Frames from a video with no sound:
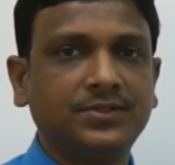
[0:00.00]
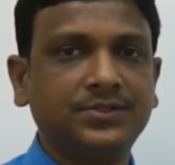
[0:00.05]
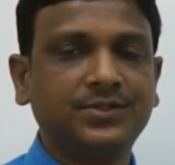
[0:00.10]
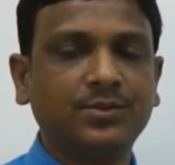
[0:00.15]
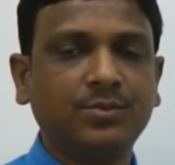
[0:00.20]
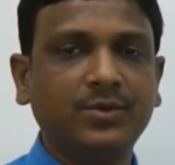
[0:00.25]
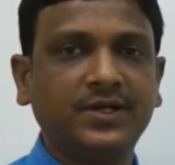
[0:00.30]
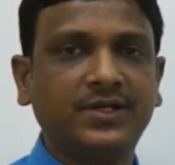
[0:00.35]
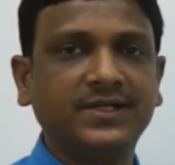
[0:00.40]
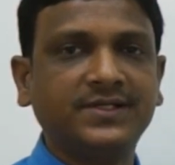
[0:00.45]

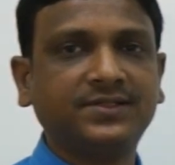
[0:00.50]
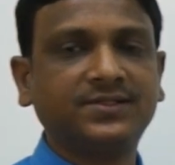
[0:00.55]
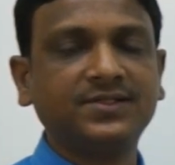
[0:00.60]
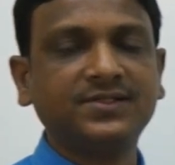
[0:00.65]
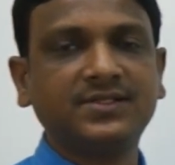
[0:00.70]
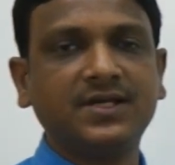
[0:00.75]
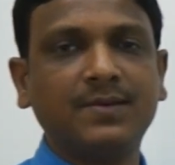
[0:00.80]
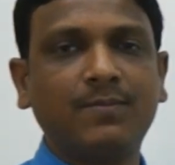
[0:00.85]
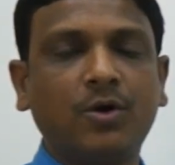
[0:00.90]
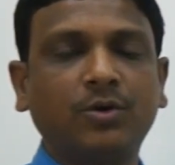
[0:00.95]
So we
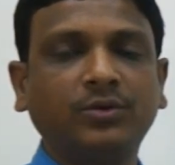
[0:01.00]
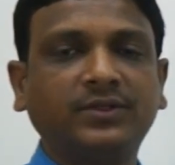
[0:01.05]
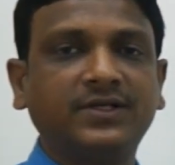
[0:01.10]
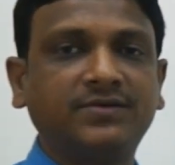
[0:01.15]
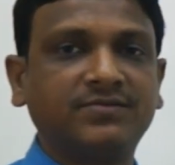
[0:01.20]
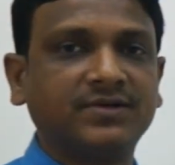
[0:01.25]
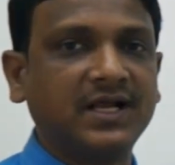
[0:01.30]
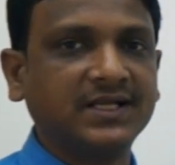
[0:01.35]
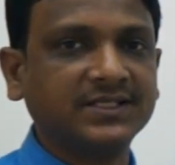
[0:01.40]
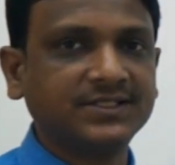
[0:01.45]
discussed about the
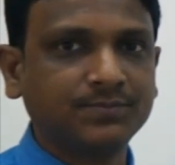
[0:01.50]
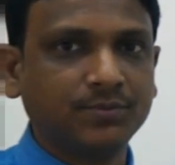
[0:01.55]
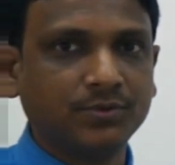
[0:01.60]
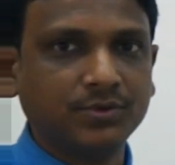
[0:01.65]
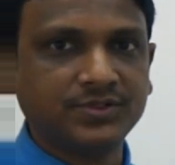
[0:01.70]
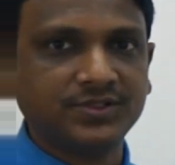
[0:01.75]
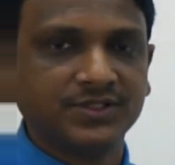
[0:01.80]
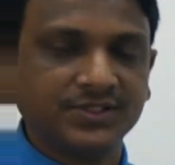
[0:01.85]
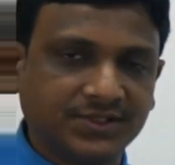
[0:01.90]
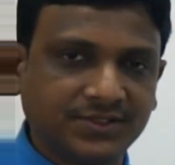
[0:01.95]

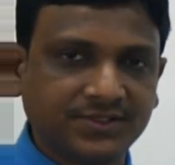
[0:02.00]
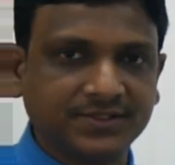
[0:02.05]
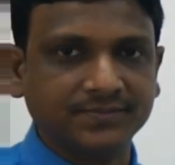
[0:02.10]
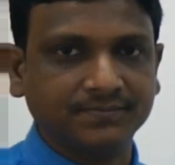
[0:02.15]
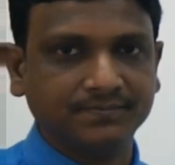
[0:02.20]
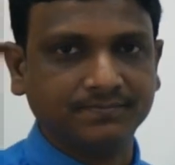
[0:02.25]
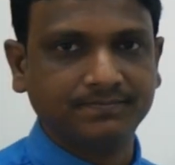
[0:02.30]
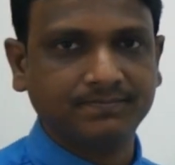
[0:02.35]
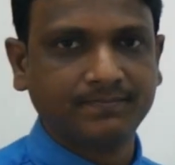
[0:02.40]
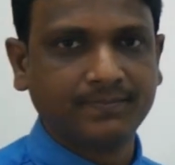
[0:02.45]
transport
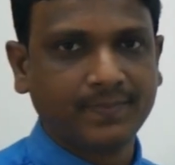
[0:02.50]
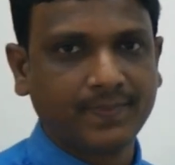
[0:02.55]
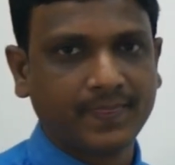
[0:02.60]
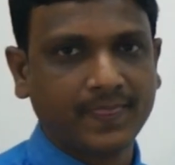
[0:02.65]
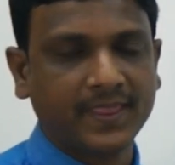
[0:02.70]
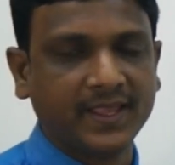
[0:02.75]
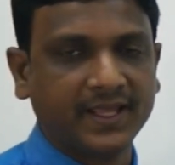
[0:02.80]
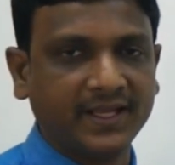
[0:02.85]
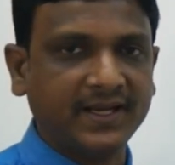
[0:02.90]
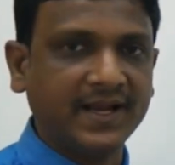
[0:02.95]
system
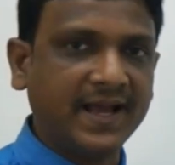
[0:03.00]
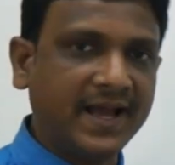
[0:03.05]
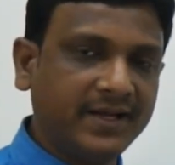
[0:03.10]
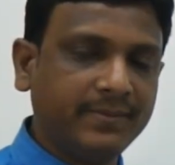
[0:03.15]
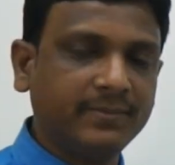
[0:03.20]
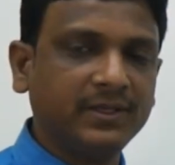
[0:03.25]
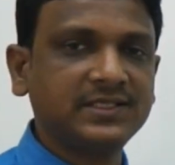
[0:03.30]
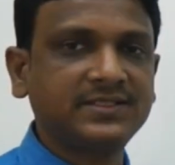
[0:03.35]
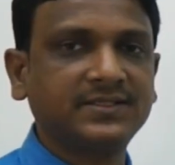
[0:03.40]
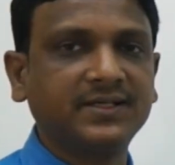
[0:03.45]
in
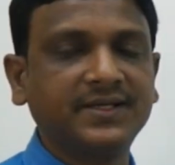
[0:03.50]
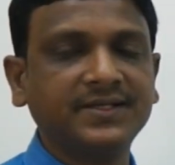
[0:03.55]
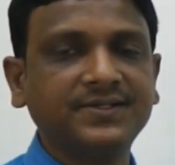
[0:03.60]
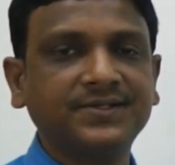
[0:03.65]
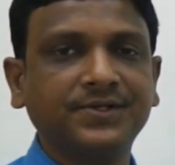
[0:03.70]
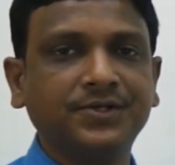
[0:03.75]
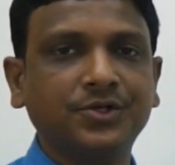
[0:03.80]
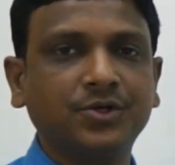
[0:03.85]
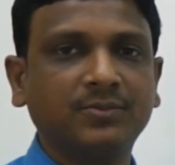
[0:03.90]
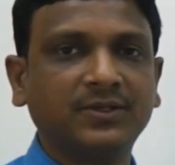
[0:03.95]
animals that is
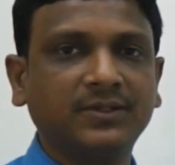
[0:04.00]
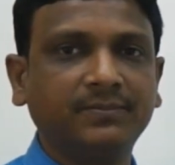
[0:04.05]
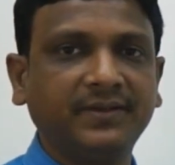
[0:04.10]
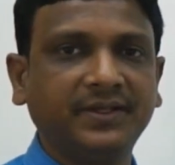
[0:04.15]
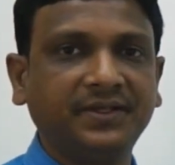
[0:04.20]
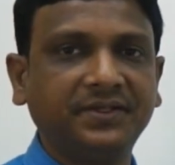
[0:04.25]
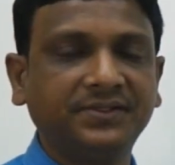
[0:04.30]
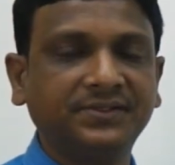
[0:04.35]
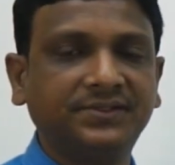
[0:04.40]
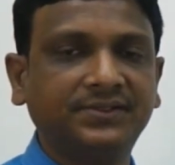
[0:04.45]
in human
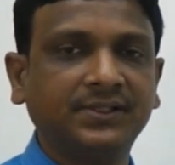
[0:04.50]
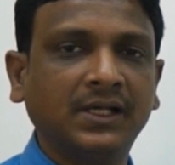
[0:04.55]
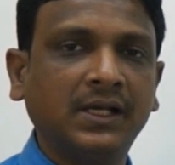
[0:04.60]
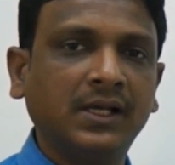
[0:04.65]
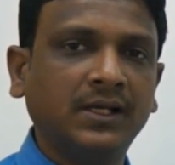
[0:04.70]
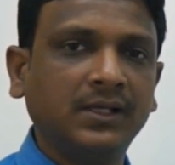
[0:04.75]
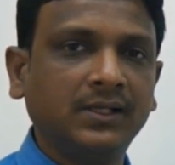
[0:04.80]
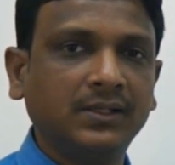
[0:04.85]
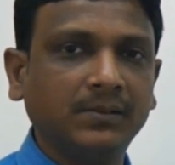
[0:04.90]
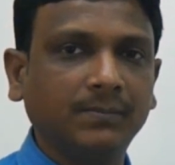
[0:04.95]
beings,
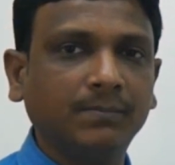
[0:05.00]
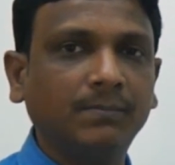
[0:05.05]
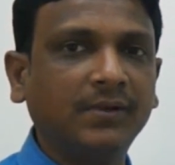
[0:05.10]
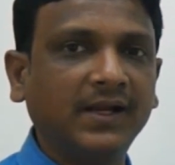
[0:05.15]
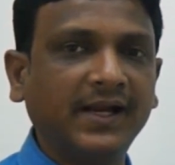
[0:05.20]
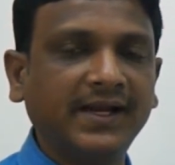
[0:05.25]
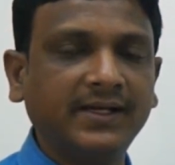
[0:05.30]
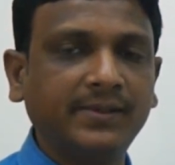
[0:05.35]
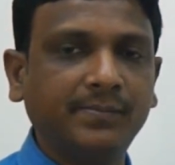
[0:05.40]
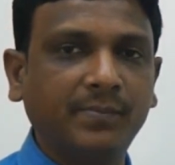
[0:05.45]

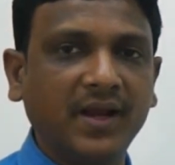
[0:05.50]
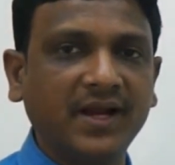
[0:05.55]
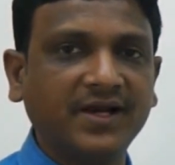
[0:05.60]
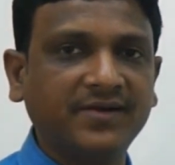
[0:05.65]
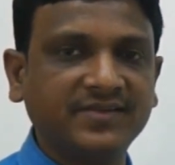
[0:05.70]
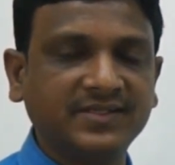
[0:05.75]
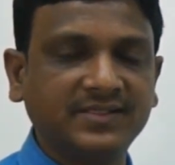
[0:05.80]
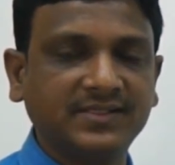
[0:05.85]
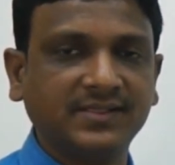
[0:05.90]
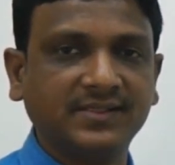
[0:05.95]
blood, blood
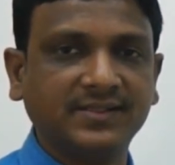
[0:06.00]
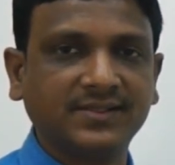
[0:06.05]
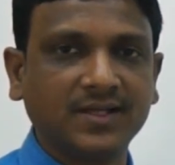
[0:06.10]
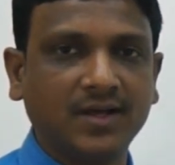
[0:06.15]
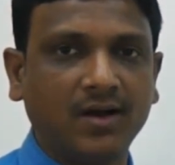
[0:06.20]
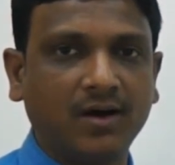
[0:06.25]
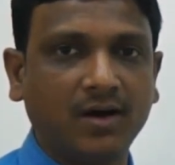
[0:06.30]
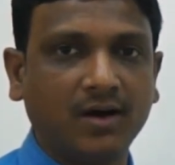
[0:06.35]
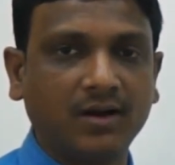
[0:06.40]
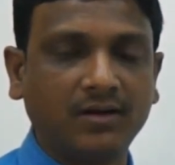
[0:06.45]
vessels,
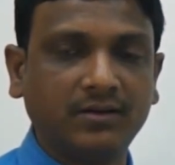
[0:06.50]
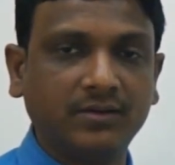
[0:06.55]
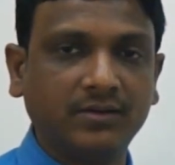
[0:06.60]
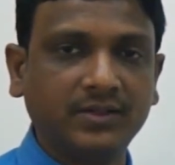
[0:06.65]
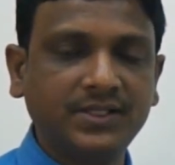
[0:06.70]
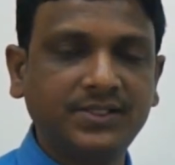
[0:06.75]
heart.